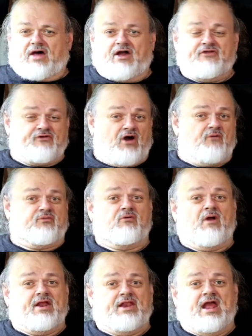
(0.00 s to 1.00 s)
That's all for
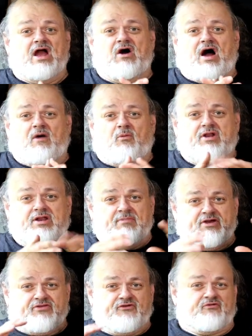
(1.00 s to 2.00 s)
right now. I wanted to
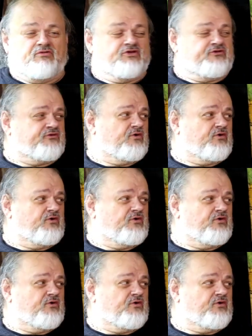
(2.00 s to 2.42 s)
make this really